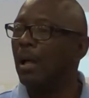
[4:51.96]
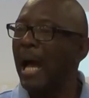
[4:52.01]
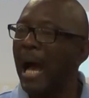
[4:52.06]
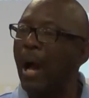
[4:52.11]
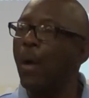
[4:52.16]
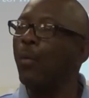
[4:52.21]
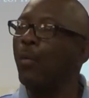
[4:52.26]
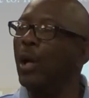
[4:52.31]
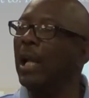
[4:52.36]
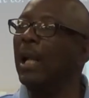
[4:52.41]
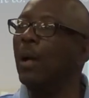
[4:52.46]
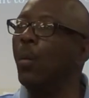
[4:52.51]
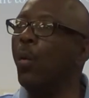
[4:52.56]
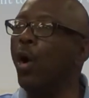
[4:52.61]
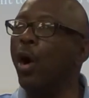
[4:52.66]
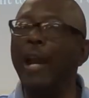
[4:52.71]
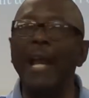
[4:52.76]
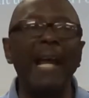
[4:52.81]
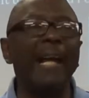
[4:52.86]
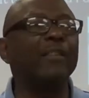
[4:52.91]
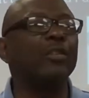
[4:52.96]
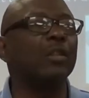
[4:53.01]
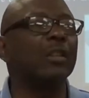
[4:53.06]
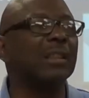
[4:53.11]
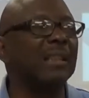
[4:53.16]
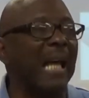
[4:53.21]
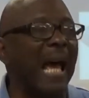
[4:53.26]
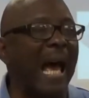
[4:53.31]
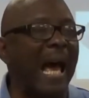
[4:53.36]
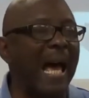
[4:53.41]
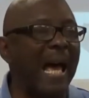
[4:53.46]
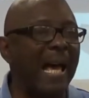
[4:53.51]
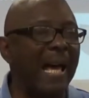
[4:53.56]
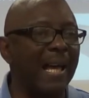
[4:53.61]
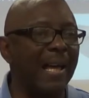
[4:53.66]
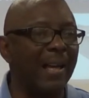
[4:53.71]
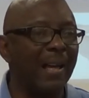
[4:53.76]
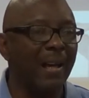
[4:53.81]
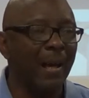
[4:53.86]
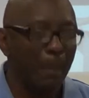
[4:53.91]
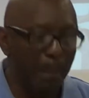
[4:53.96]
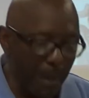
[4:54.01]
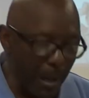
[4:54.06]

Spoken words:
I really want to exercise,